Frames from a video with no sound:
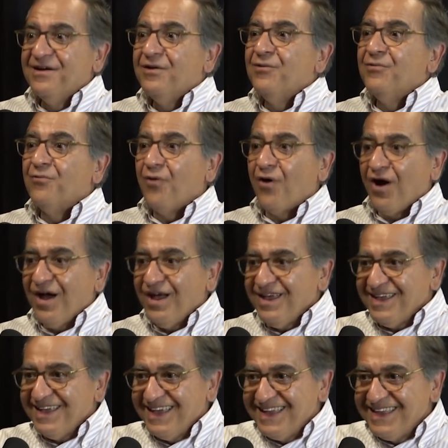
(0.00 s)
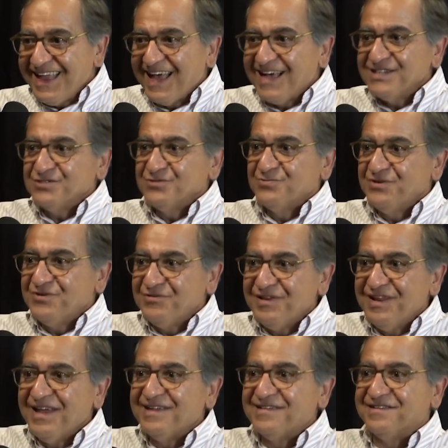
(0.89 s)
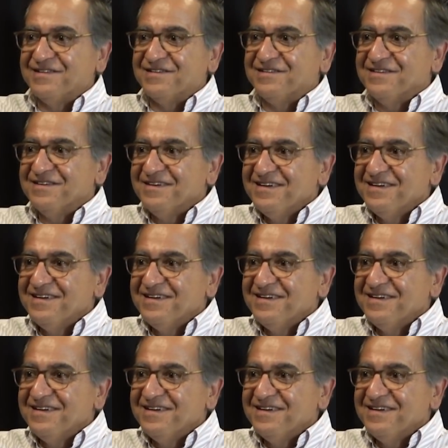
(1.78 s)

why it has to be related.